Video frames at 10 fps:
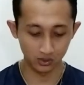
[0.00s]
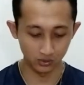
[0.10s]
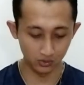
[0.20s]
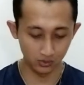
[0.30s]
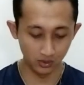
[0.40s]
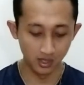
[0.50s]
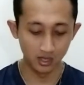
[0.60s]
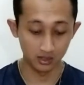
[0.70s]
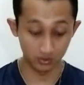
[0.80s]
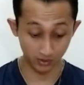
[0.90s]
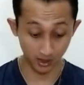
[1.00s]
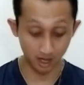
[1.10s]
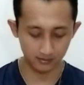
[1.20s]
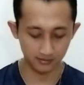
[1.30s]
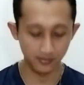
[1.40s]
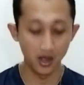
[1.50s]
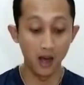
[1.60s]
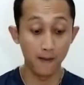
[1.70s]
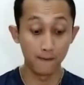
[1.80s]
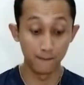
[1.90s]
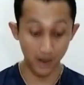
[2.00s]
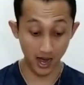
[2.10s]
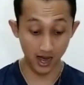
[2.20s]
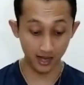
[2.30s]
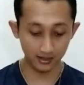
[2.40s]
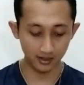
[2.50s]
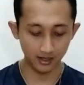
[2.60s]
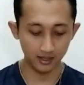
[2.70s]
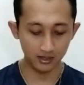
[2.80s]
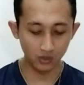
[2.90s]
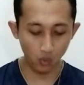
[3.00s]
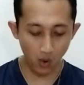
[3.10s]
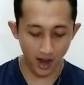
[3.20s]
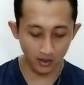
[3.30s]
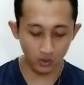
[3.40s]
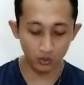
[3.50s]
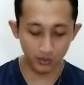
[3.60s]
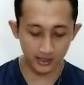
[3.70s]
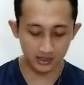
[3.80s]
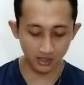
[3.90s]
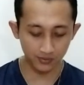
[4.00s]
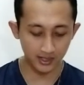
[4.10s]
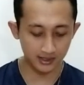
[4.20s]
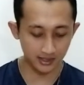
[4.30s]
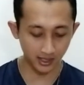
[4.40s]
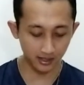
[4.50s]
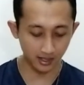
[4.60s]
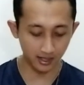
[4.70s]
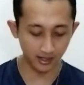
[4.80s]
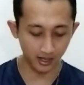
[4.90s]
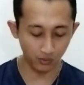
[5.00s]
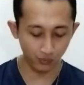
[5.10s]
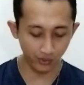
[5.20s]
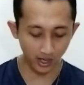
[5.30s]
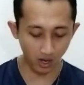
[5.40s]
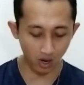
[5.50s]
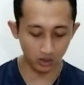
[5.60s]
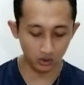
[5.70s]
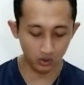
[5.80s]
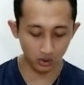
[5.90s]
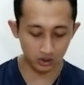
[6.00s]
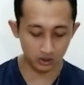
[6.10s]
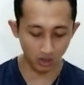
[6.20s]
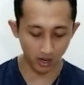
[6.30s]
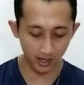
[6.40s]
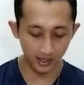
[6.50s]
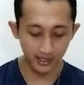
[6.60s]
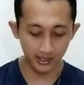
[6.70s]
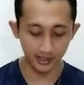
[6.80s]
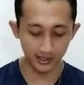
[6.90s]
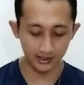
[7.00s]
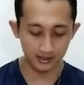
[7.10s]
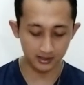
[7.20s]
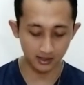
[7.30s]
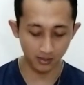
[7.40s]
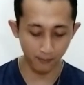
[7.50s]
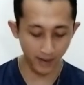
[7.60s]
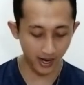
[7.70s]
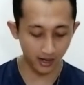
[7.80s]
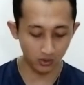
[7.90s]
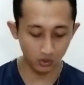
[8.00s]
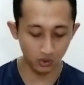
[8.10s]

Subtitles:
2, 3. But the one who received the seed that fell on good soil is the man